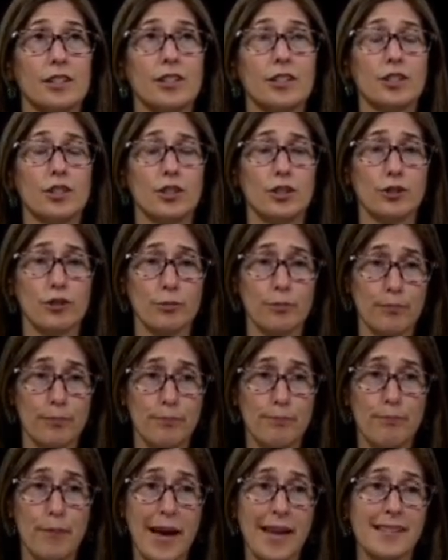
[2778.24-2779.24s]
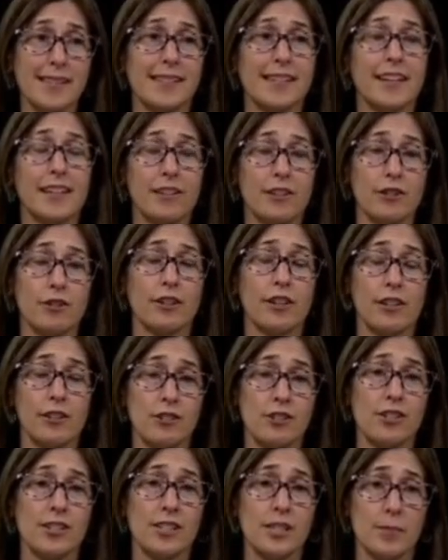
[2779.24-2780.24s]
your
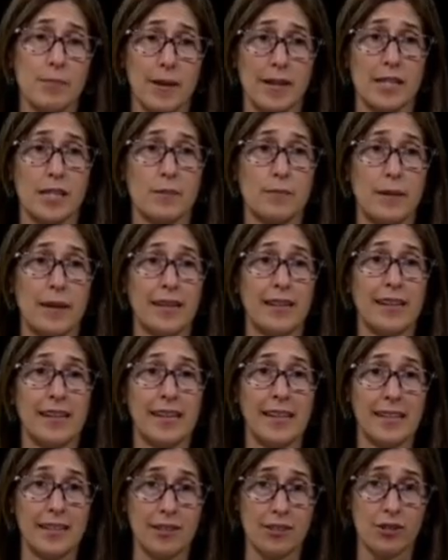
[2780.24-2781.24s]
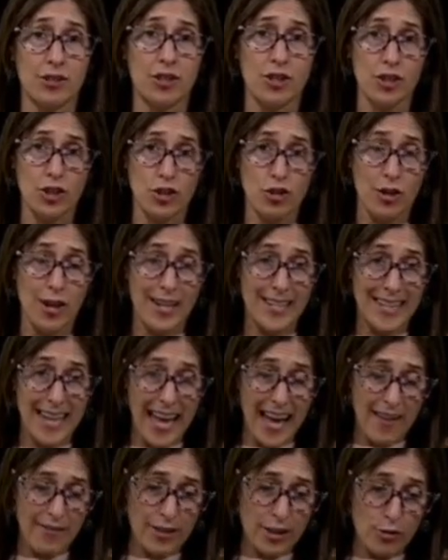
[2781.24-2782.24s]
energy is best spent in just trying to
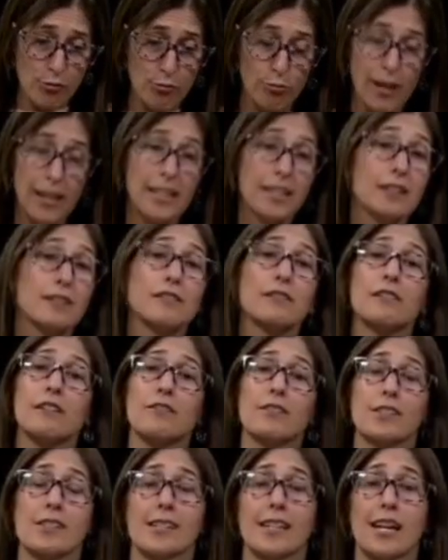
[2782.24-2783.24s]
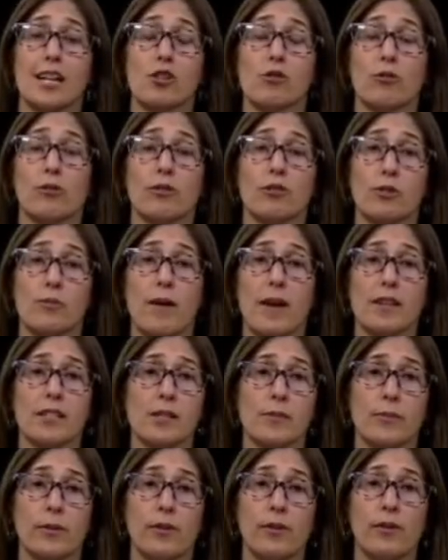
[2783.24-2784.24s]
have as regular of a schedule as
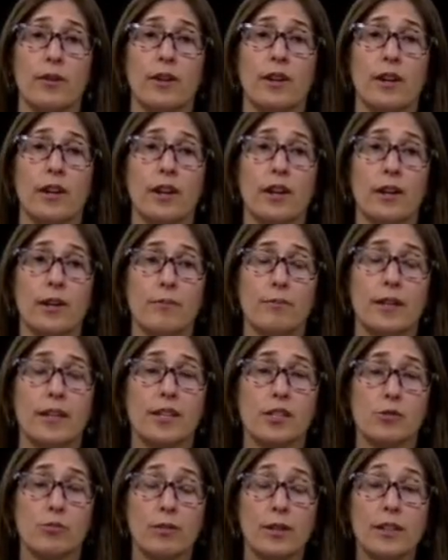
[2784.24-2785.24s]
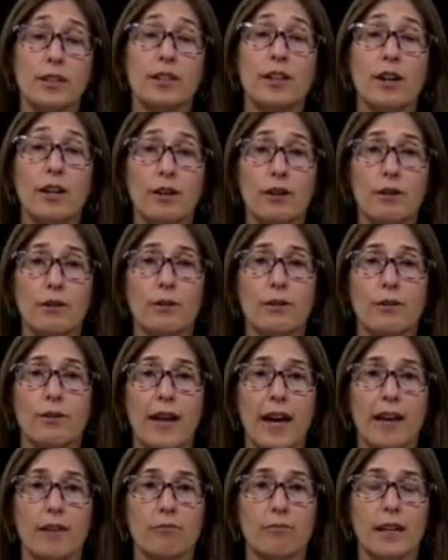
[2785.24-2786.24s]
possible, because we know
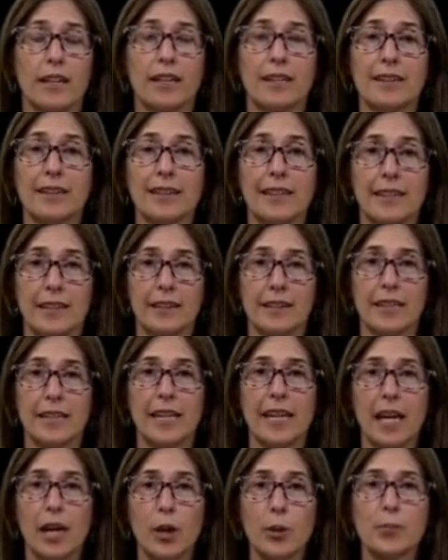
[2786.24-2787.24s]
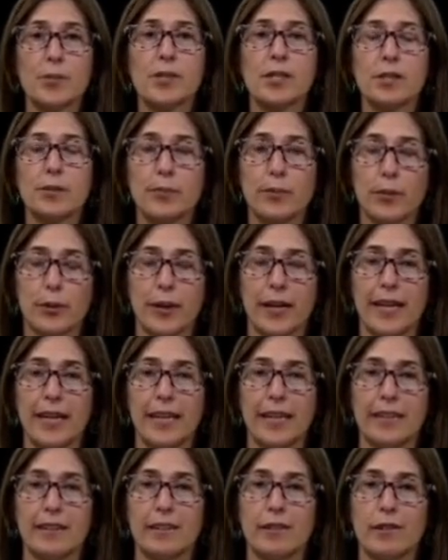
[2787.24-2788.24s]
that regularity helps the
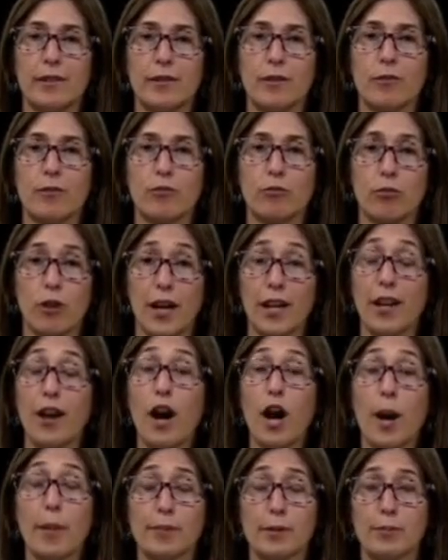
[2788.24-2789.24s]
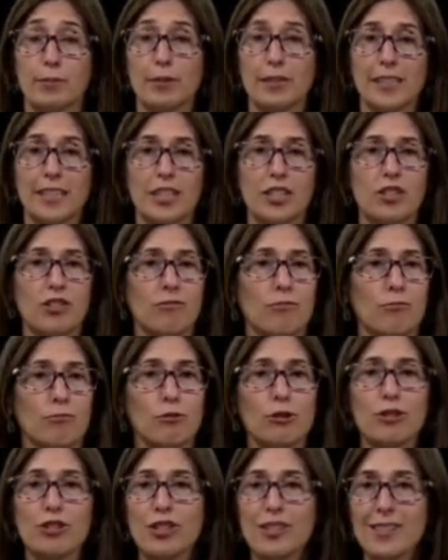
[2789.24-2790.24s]
brain run optimally.
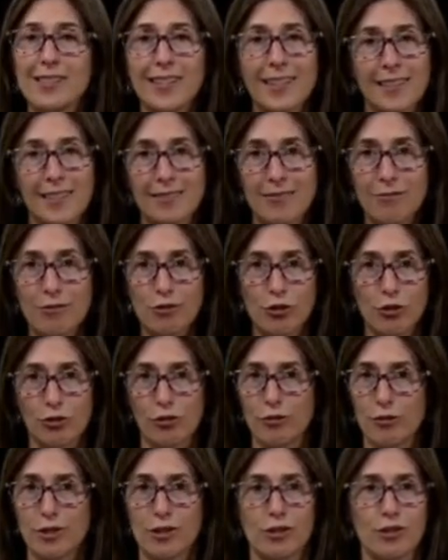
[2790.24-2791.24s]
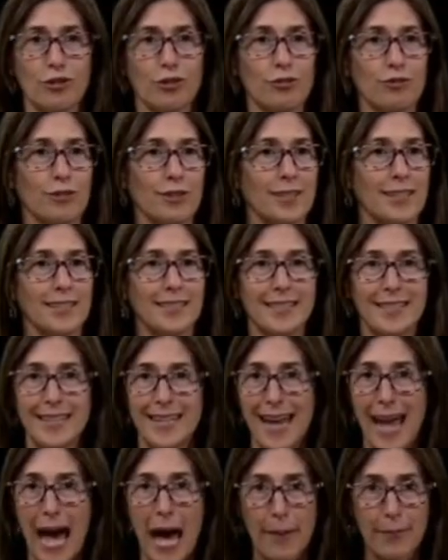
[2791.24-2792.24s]
We're just like children. Children need to
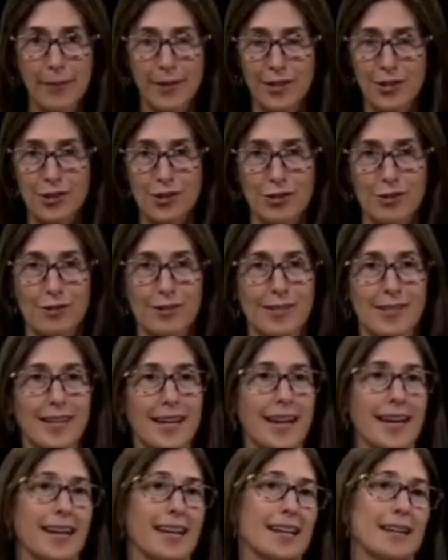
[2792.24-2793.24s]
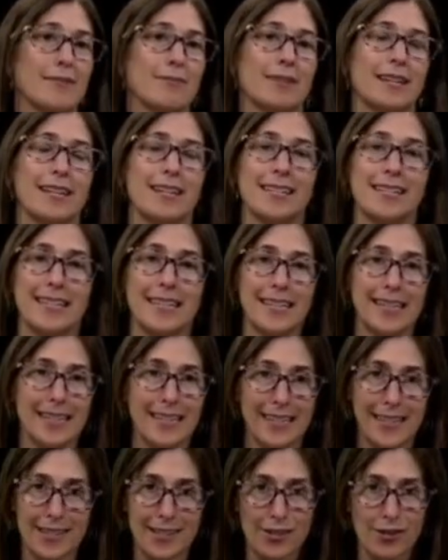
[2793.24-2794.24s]
nap at a certain time. They need to
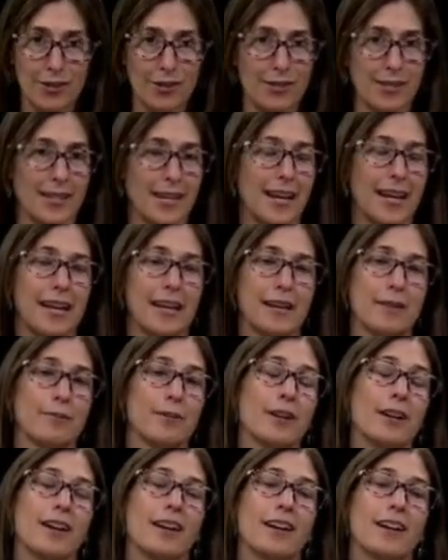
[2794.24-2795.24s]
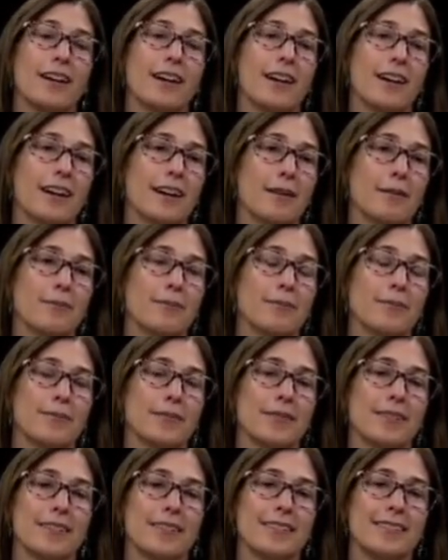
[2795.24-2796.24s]
eat at a certain time.
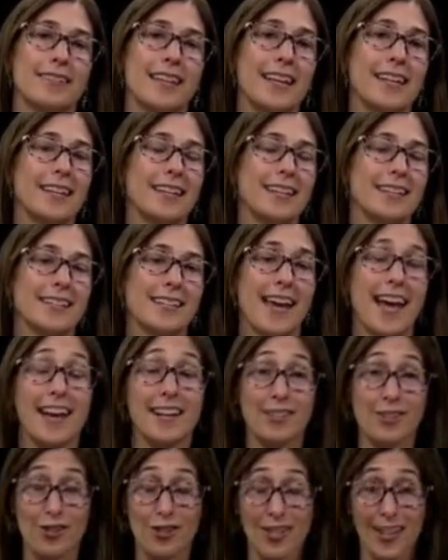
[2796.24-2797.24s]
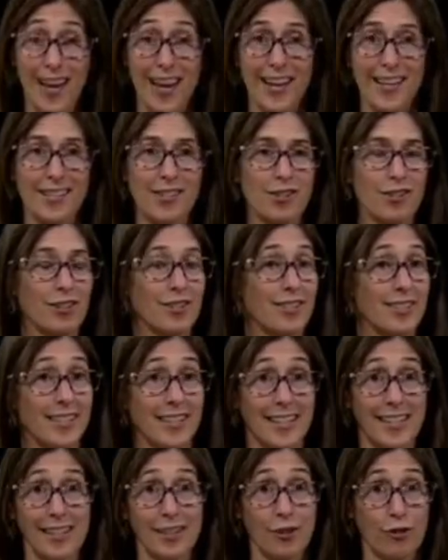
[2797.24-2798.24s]
They need to exercise, or else
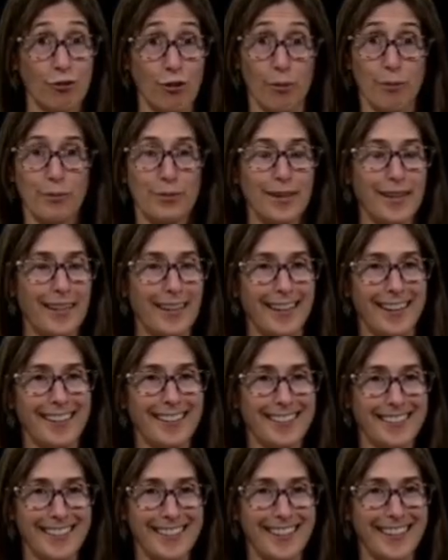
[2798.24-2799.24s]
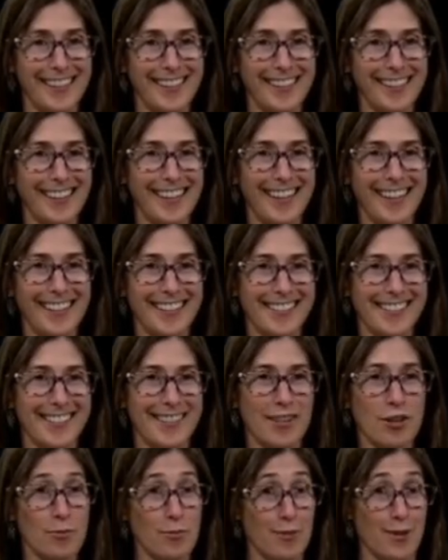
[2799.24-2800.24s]
they get grumpy and
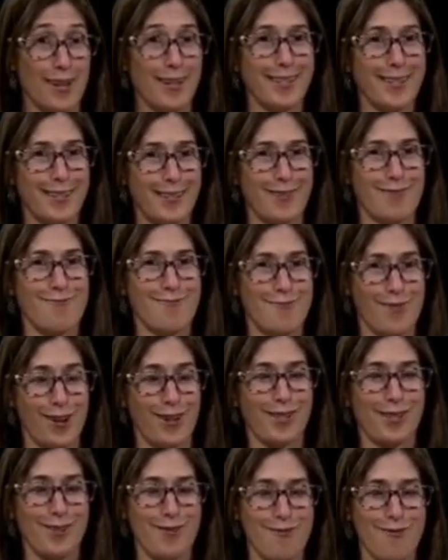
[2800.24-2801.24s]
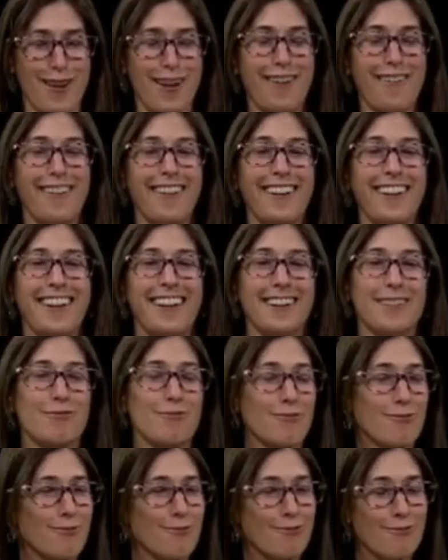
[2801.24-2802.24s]
their brains don't work so well.
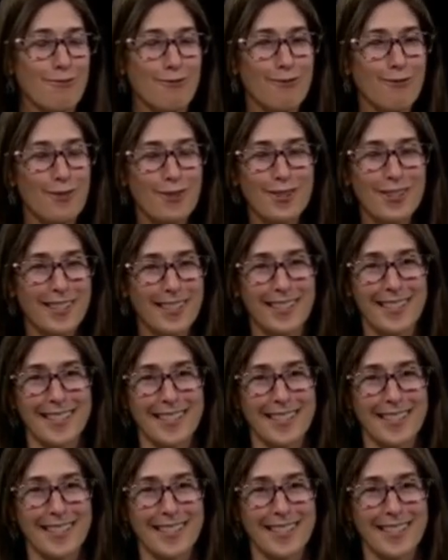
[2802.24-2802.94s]
We're just the